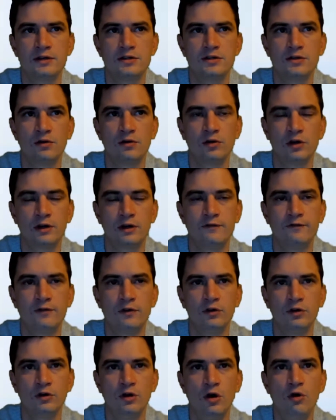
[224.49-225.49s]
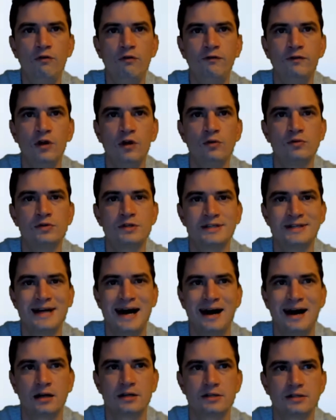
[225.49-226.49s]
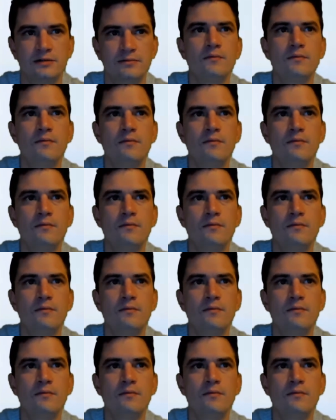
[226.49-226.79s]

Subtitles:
So looking for low float stocks.